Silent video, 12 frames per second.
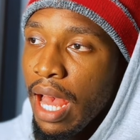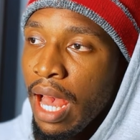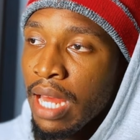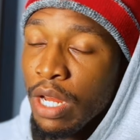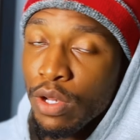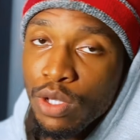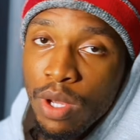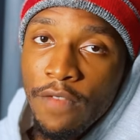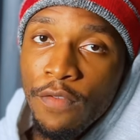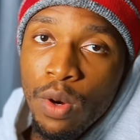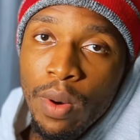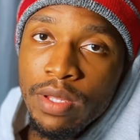And I was looking
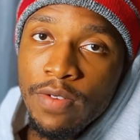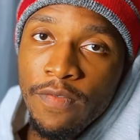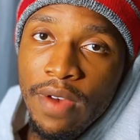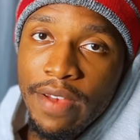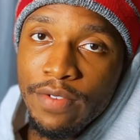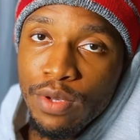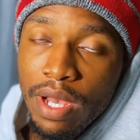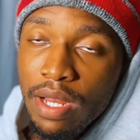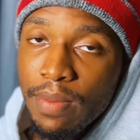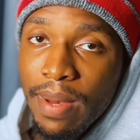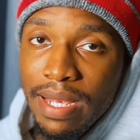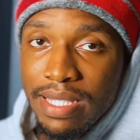for 1 to 5 so I can
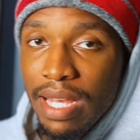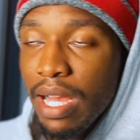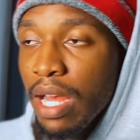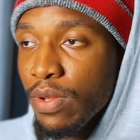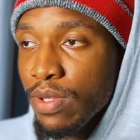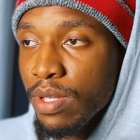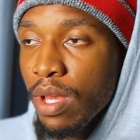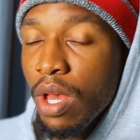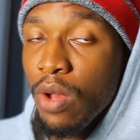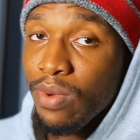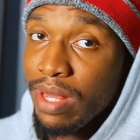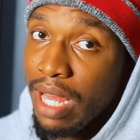pass the account
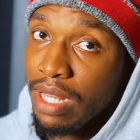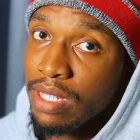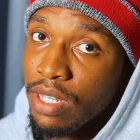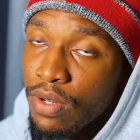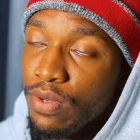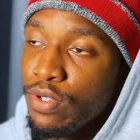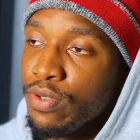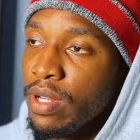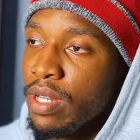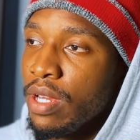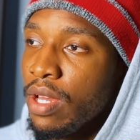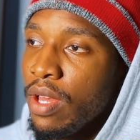with that single
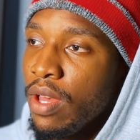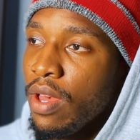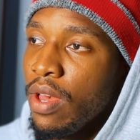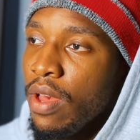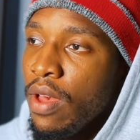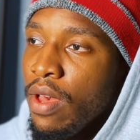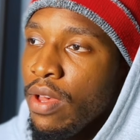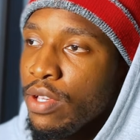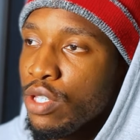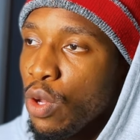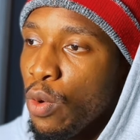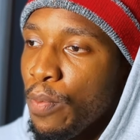trade.
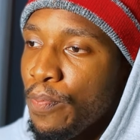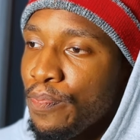So